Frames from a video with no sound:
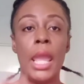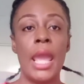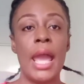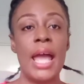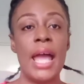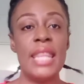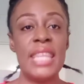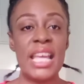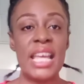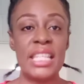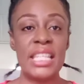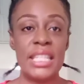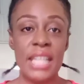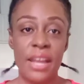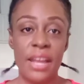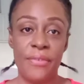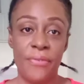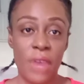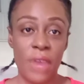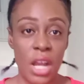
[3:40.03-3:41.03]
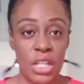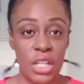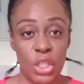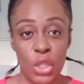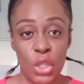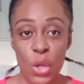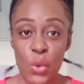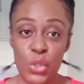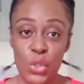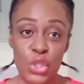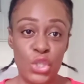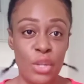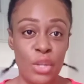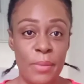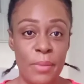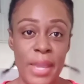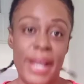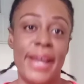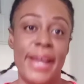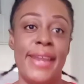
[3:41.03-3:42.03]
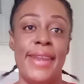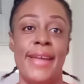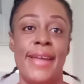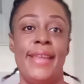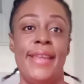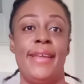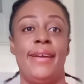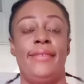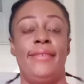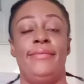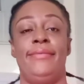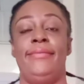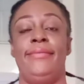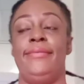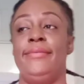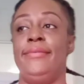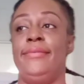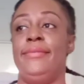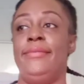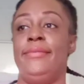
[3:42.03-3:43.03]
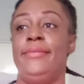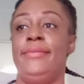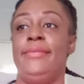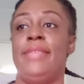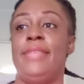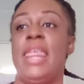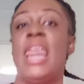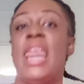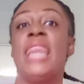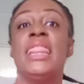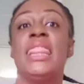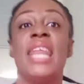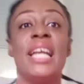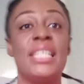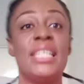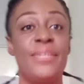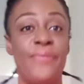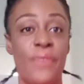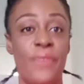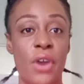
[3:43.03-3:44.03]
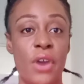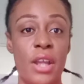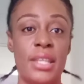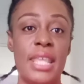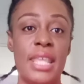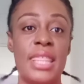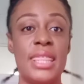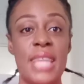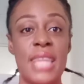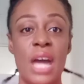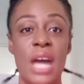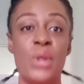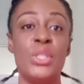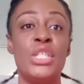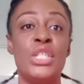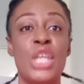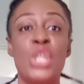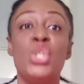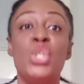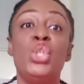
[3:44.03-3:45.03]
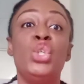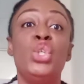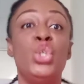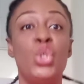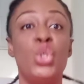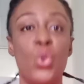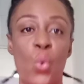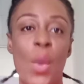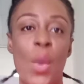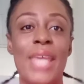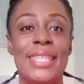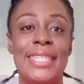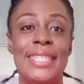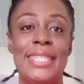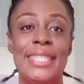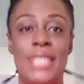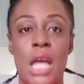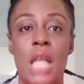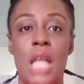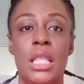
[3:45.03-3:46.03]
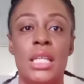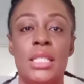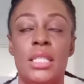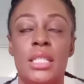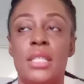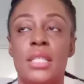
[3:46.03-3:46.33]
And that's not 40,000 Jamaican dollar. That's 40,000 US dollars.